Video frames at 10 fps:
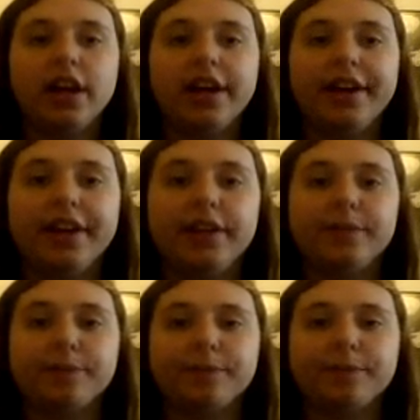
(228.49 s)

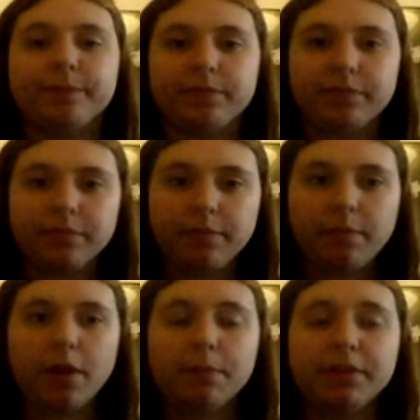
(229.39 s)

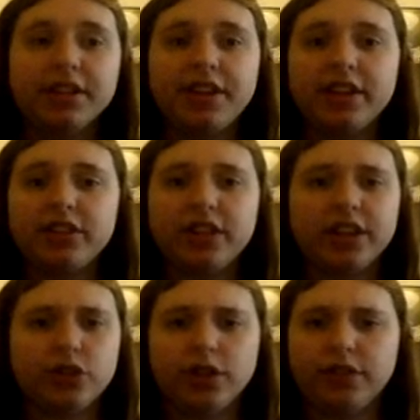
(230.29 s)
But then things take
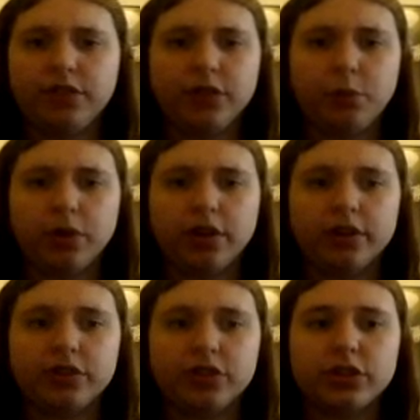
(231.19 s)
a turn for the
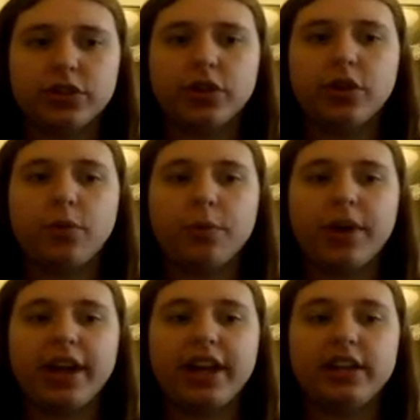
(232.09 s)
worse
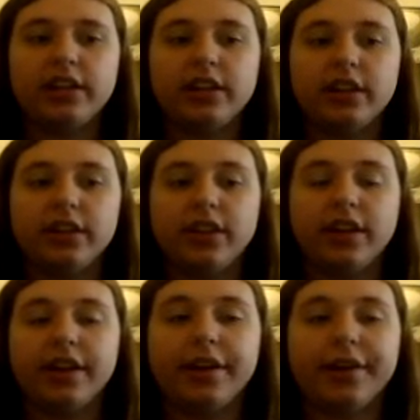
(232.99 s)
when
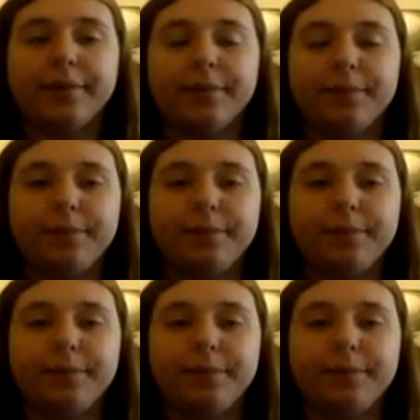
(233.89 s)
the